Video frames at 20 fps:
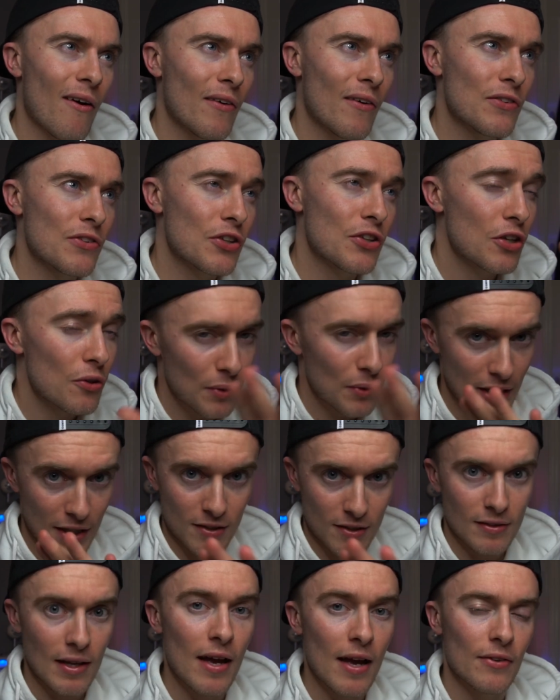To an
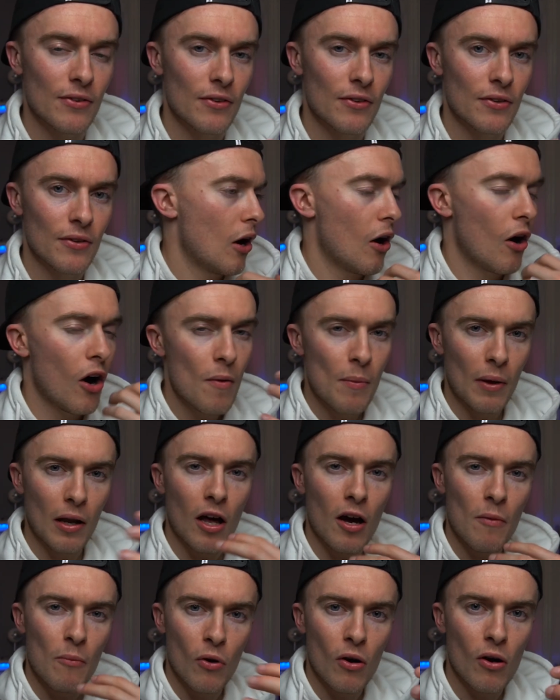extent. I'm a
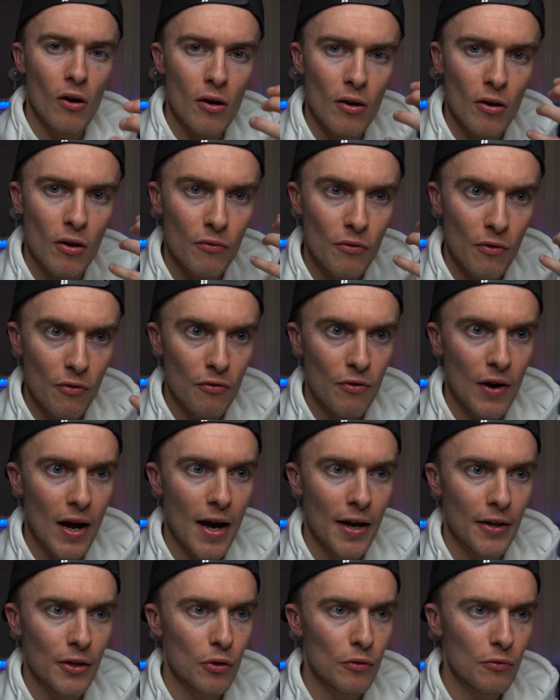lot more of a
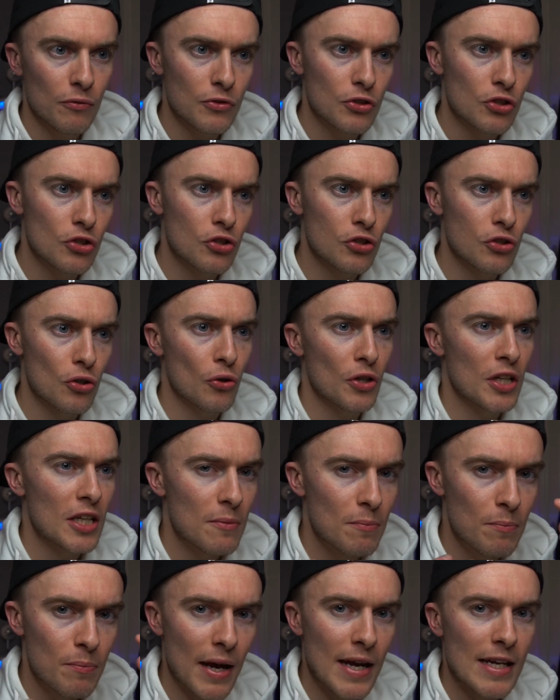fan of
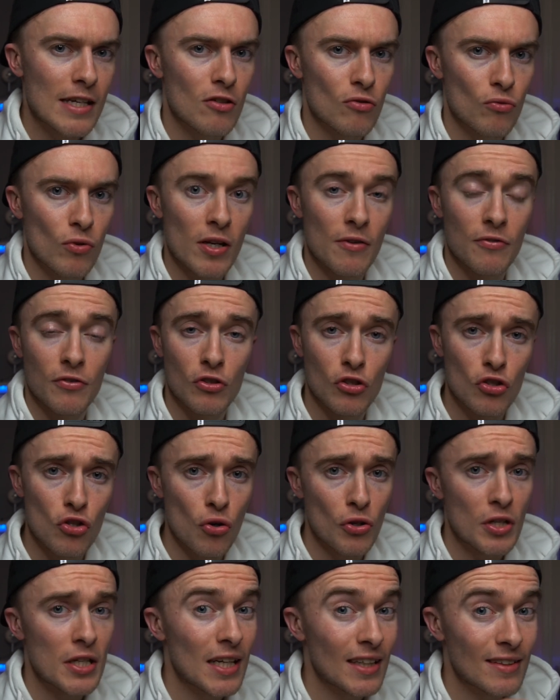chuggy bass riffs,
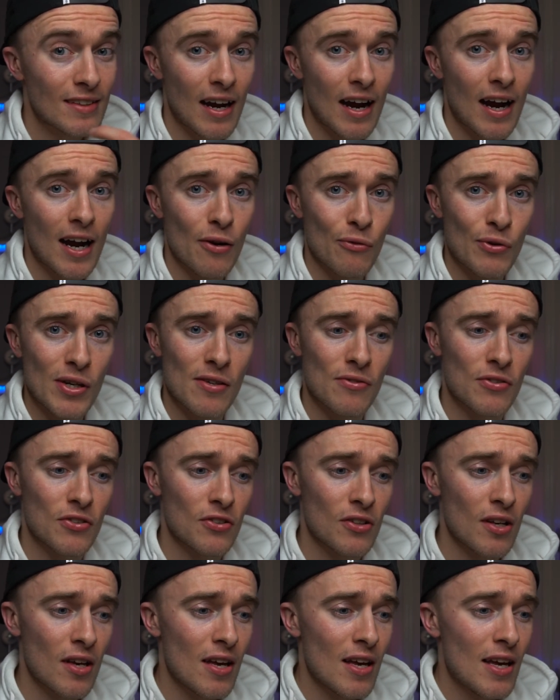chuggy guitar
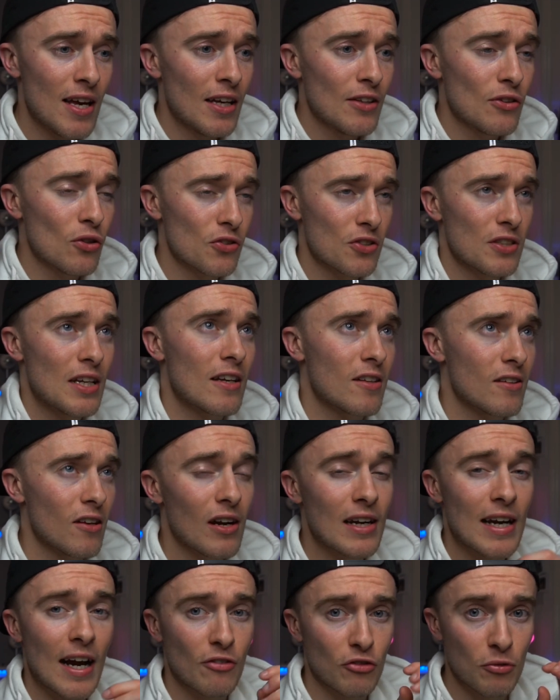riffs. Doesn't necessarily
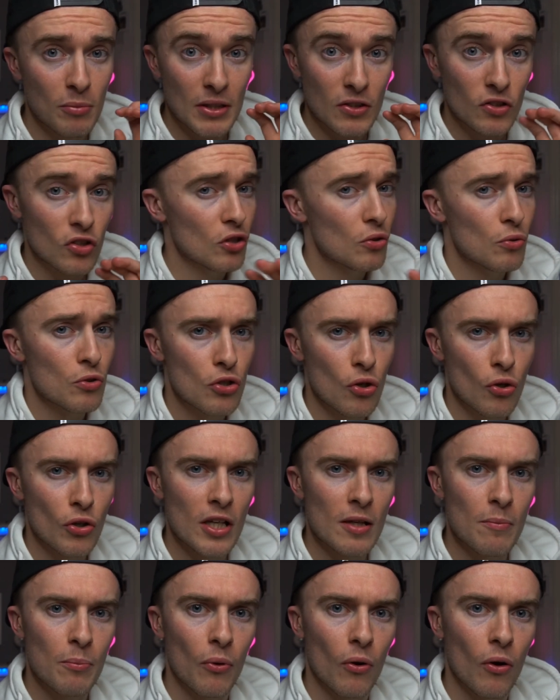have to be too
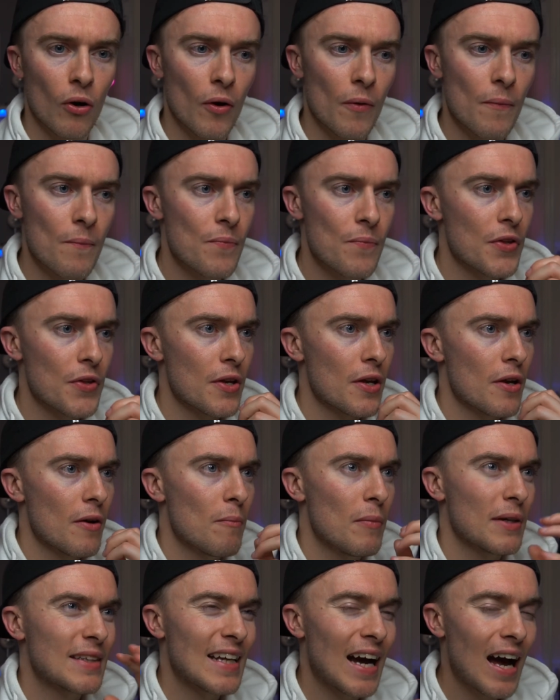chuggy, but
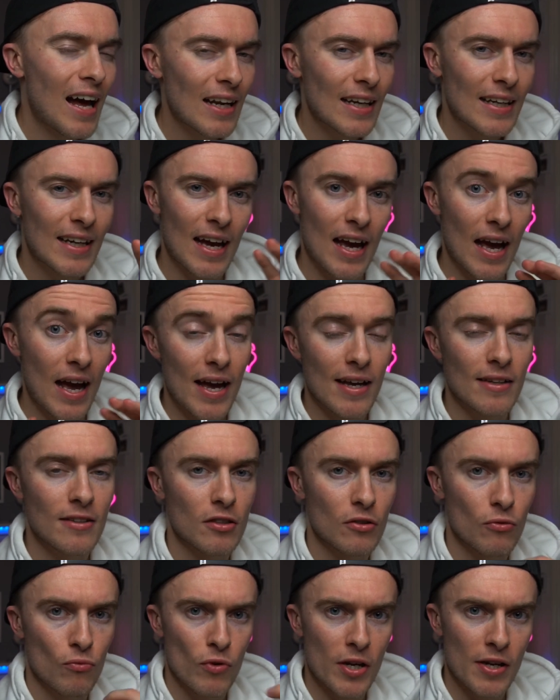Metallica-esque
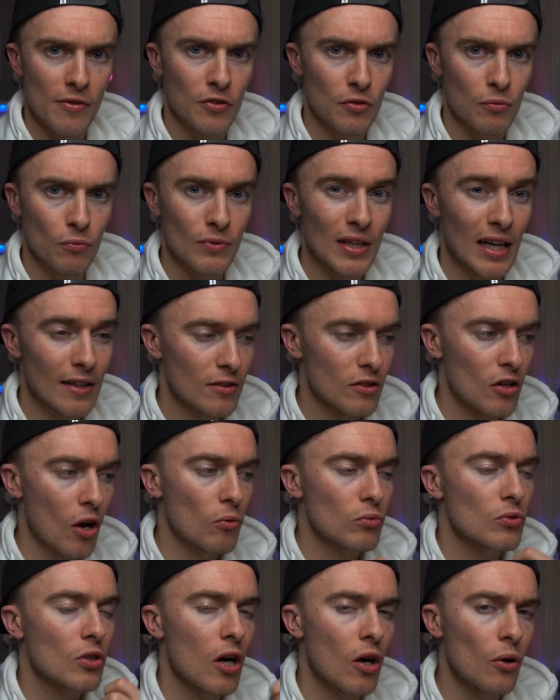riffs that
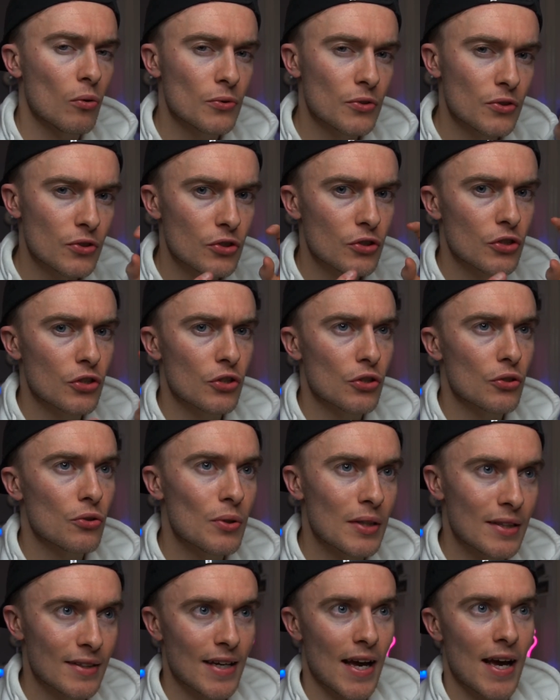don't go too
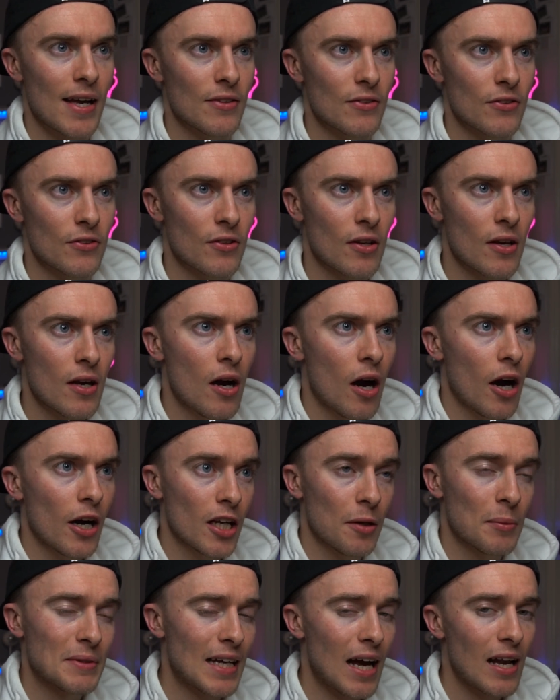intense. I
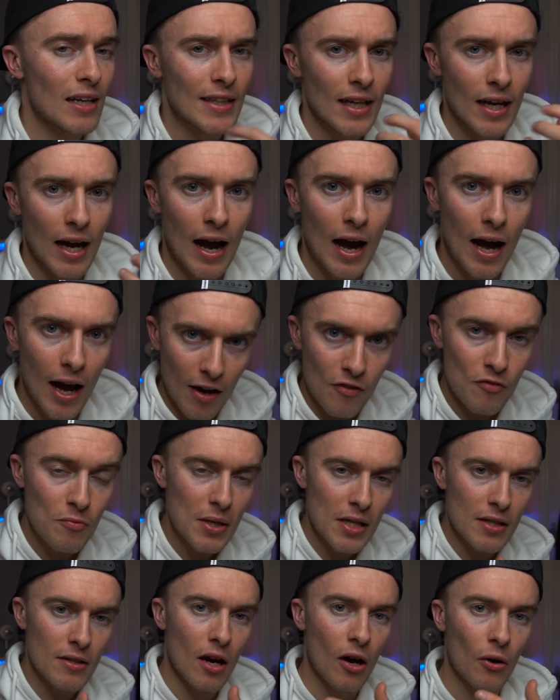know Metallica have
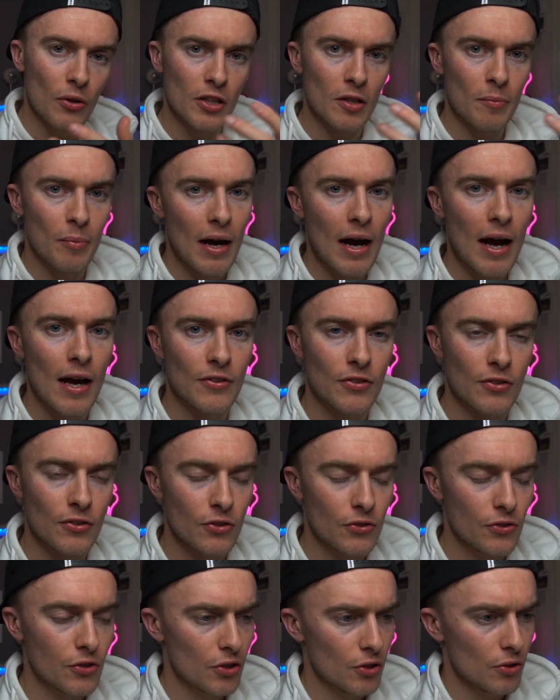been known in the past
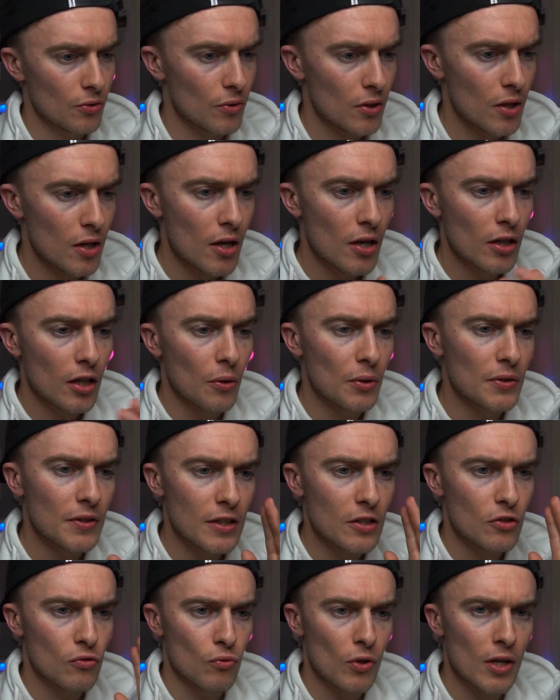to go into
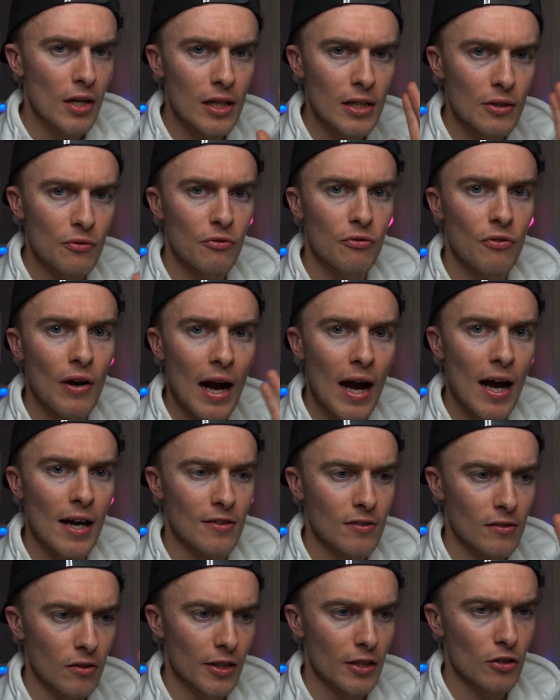these really
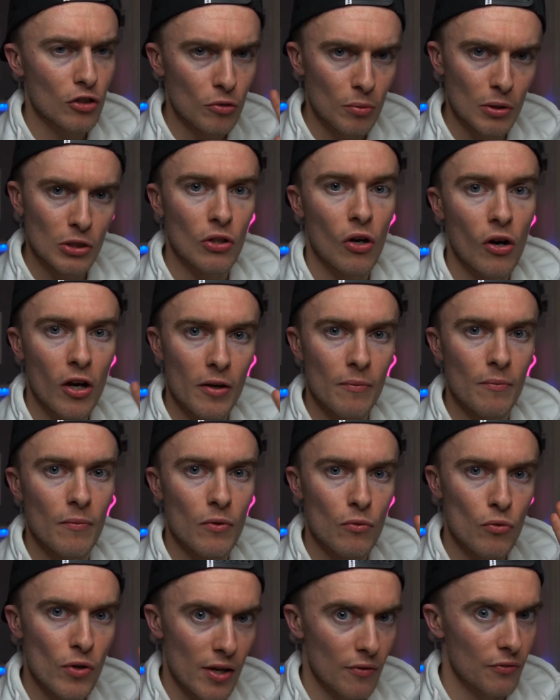fast, like double time
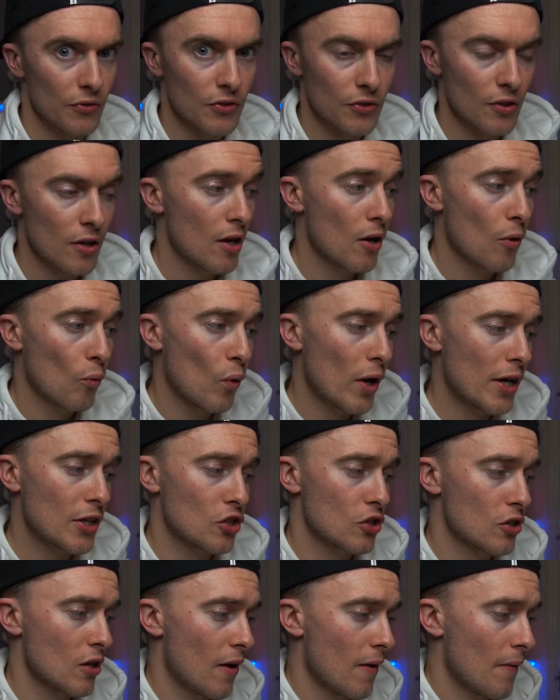riffs,
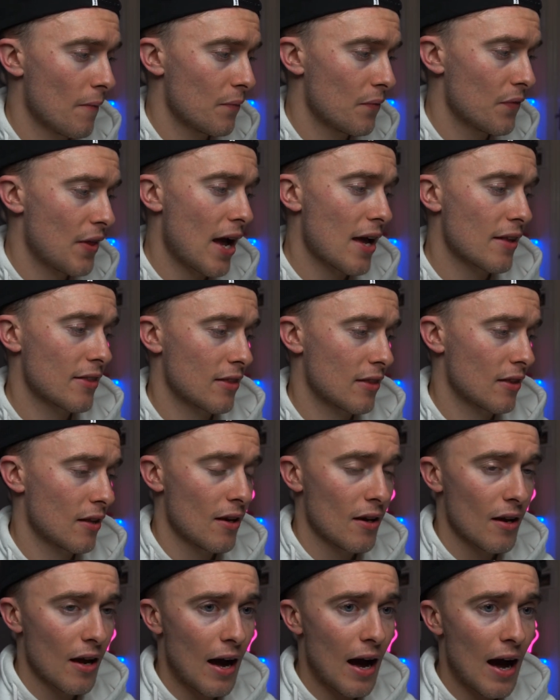which Death
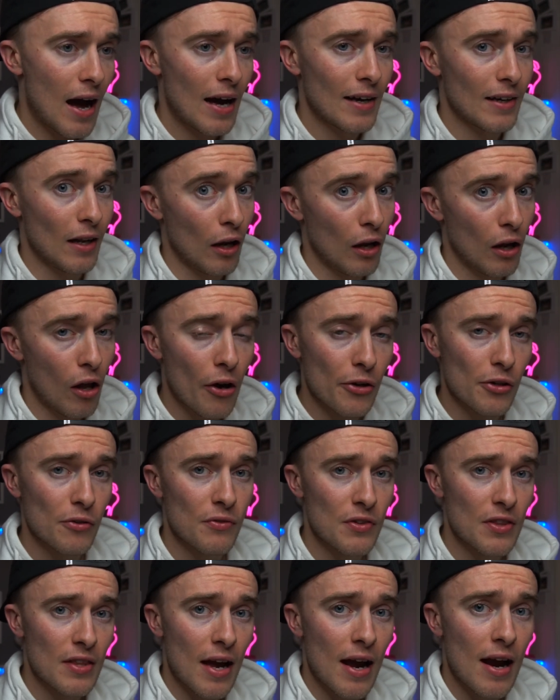had a lot of
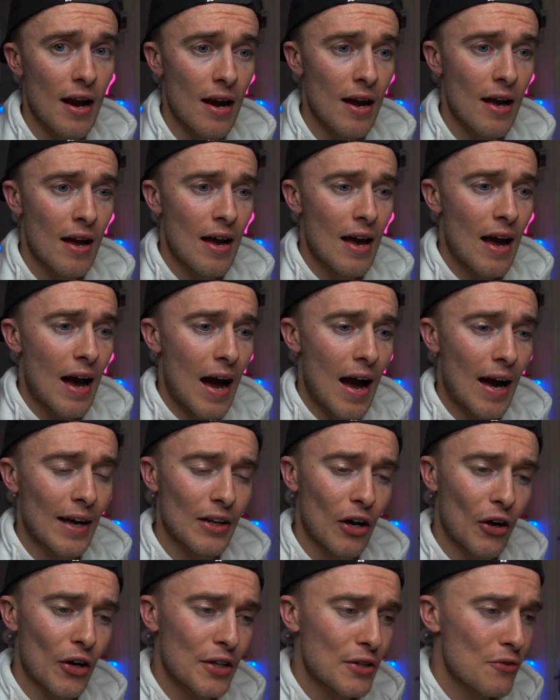in there, and
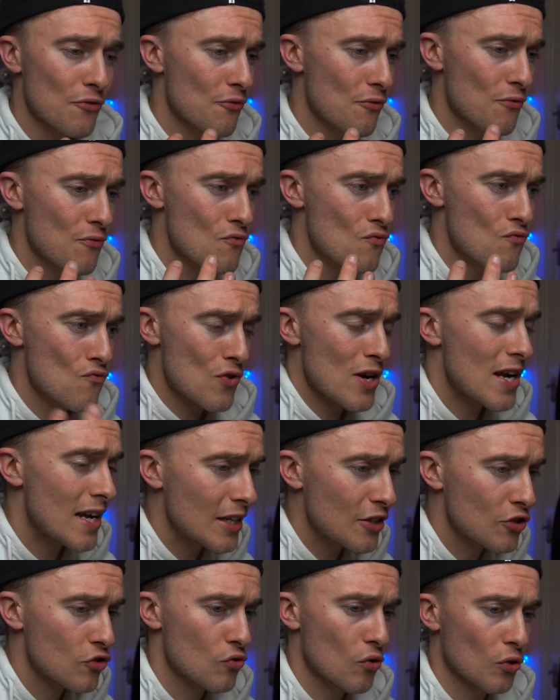I really
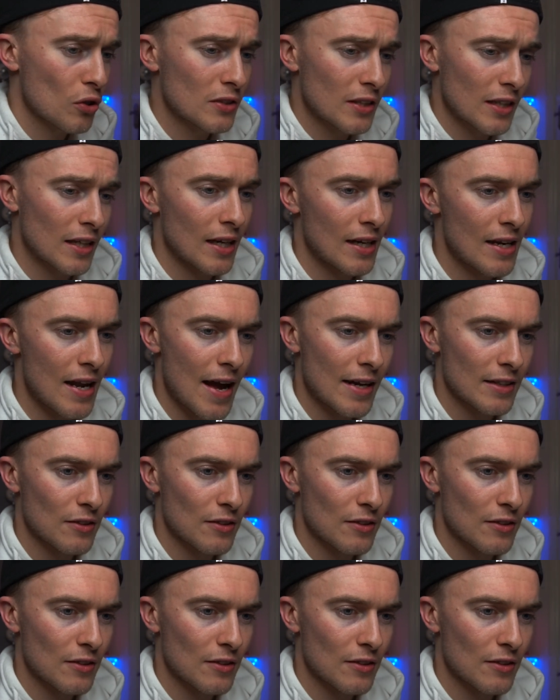struggled to connect